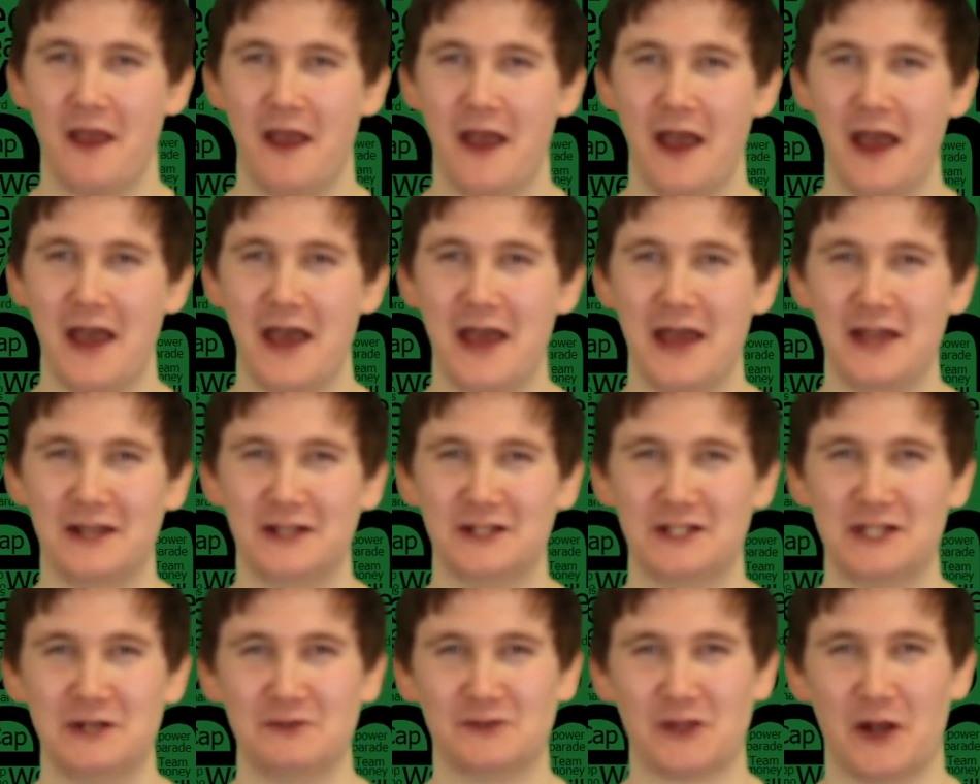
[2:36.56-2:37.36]

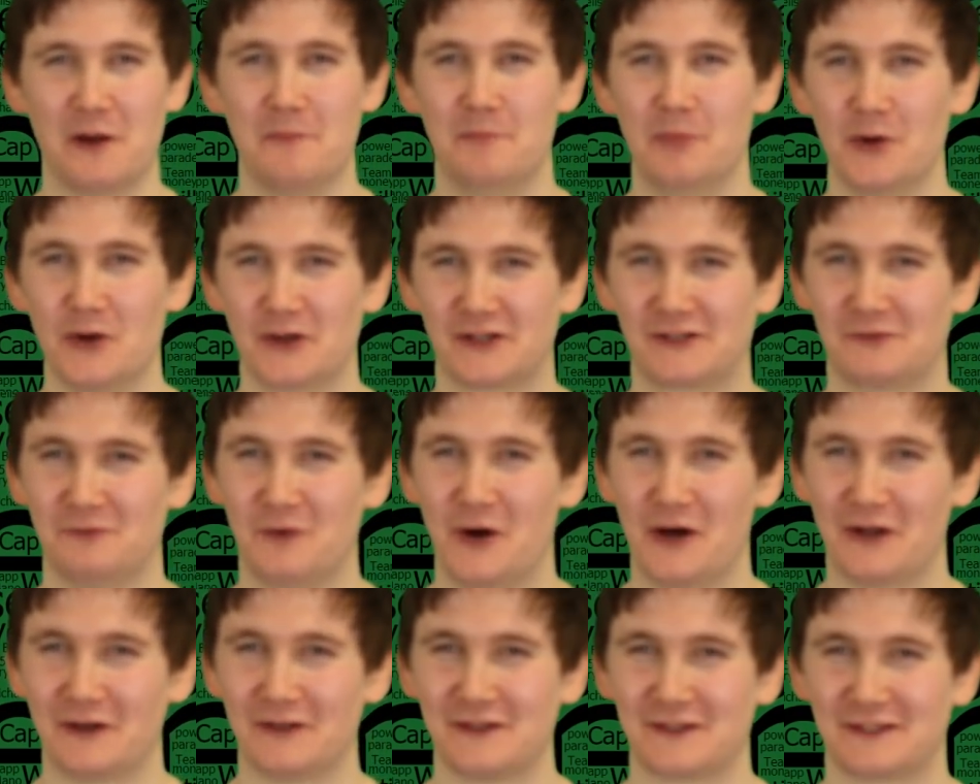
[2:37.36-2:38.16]
and she was on a bus
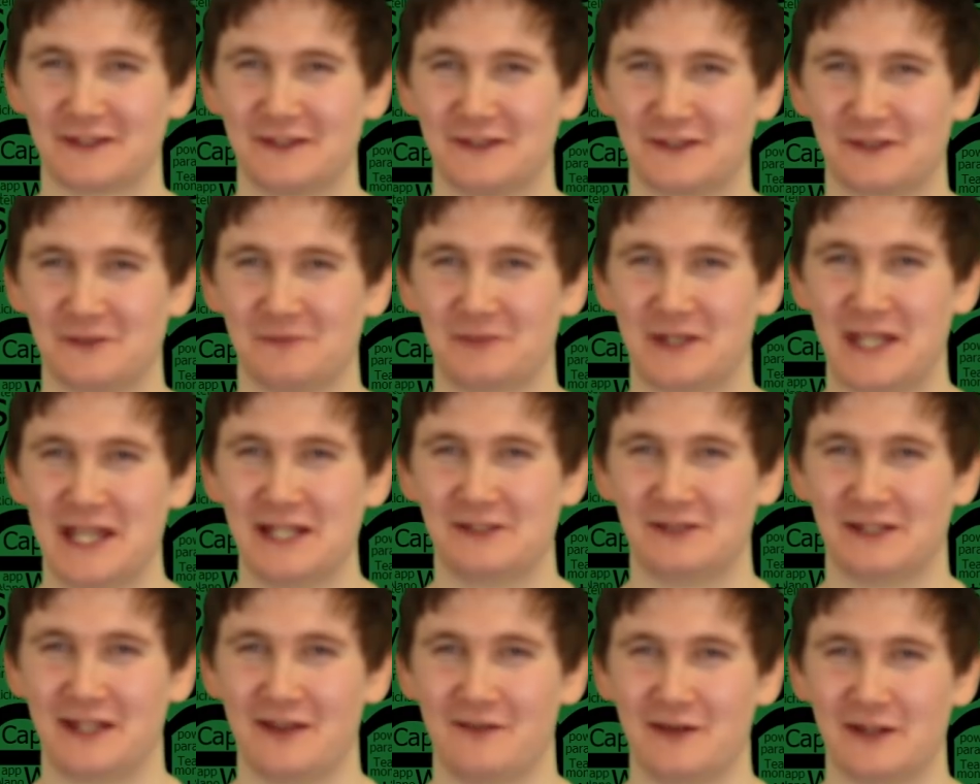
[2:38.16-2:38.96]
once, and some
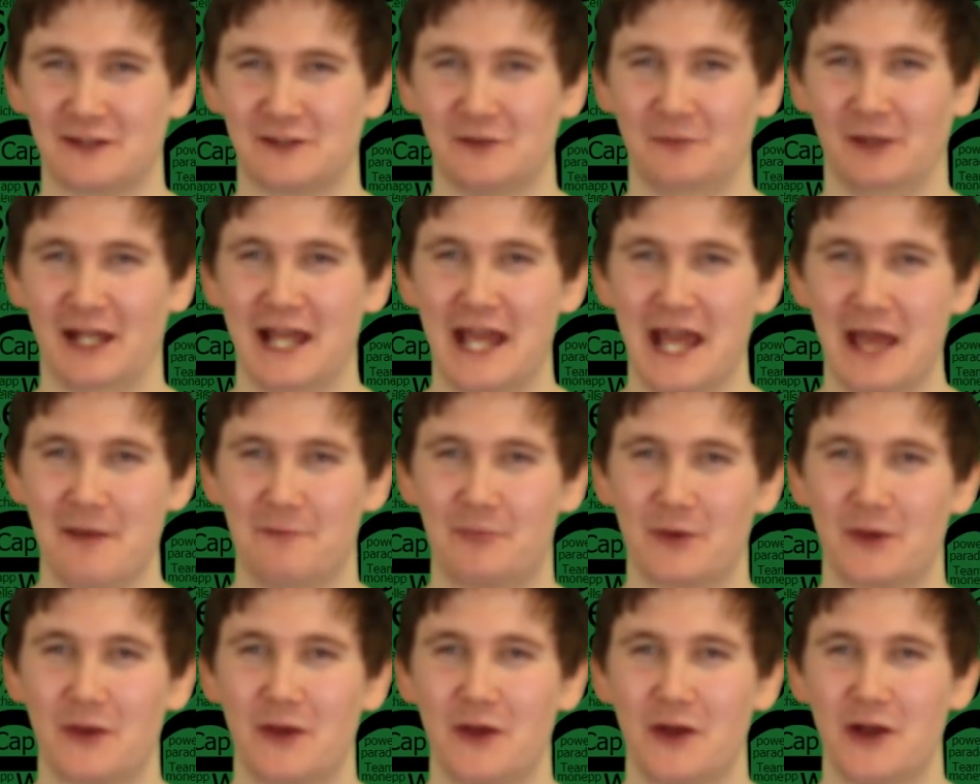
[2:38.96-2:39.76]
kids are giving her some
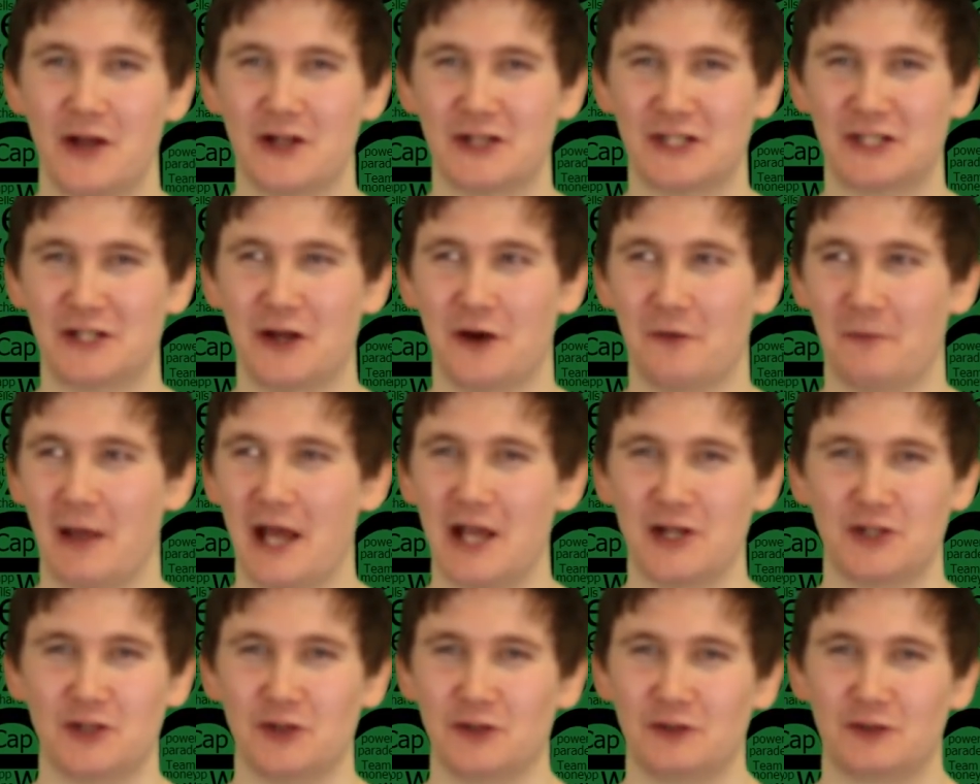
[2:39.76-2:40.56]
lip, and she told
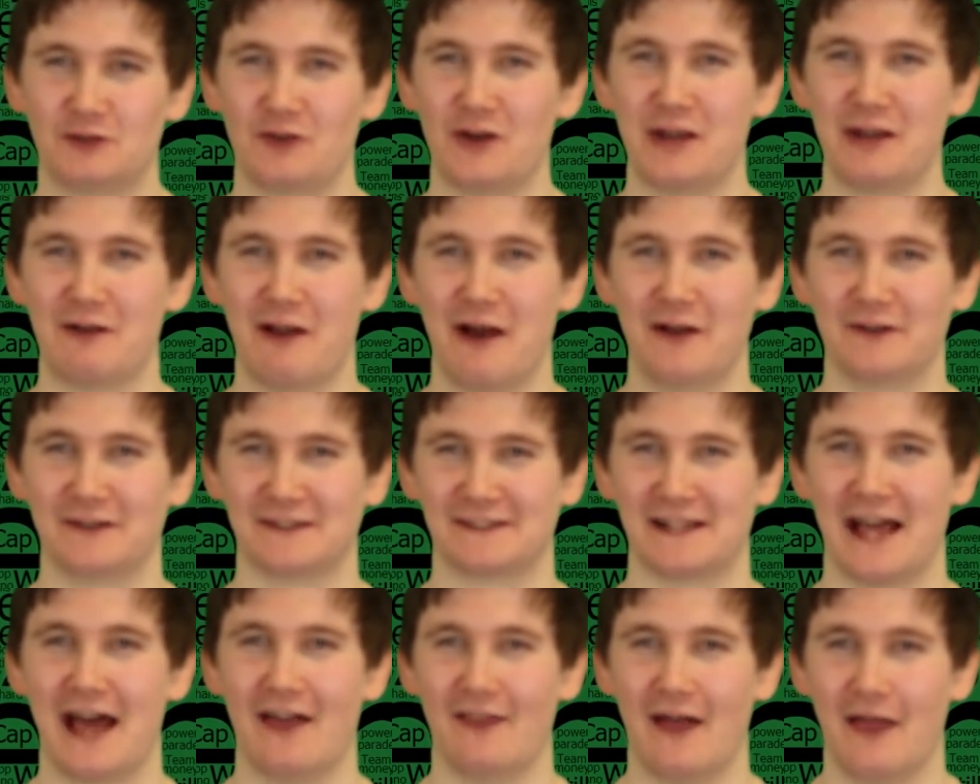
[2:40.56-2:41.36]
them you shouldn't treat your
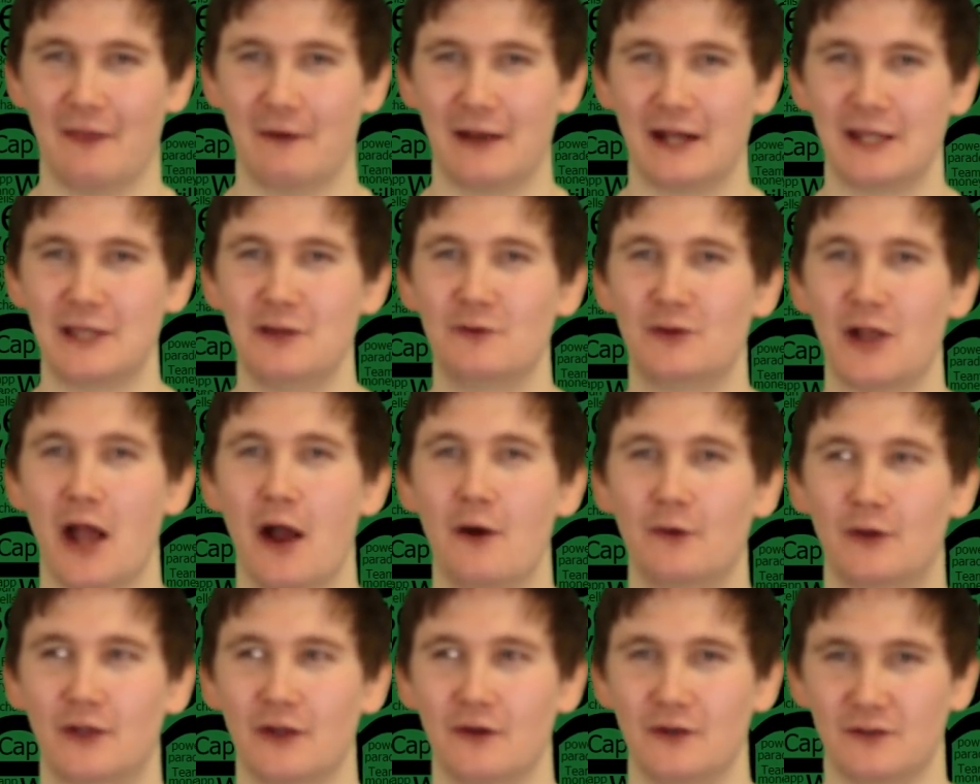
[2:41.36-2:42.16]
elders like that. Are you
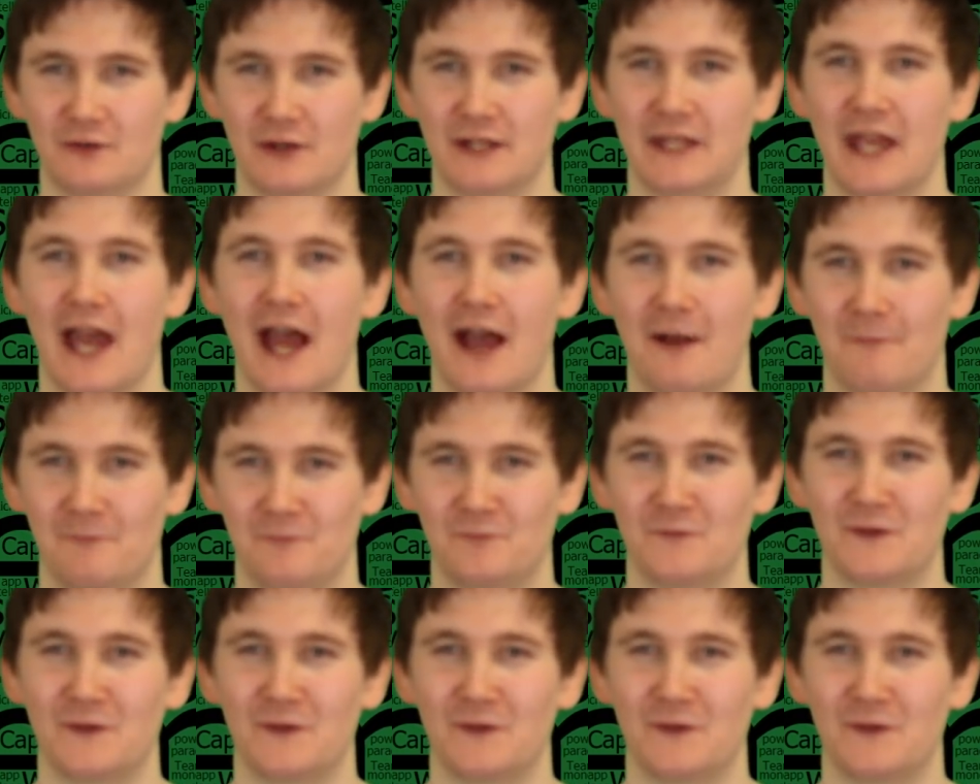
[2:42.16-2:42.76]
Goku? She went, yeah.